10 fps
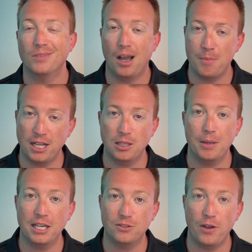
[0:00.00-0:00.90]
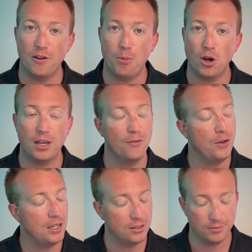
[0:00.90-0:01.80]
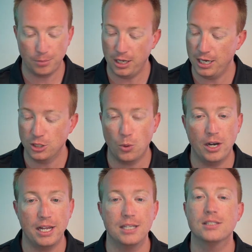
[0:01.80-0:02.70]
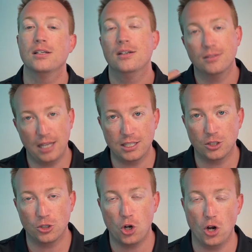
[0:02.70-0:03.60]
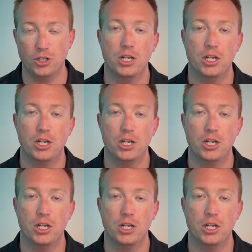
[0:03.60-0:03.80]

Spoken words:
I'm not the biggest fan of parking fees, but it is what it is. That's their charge.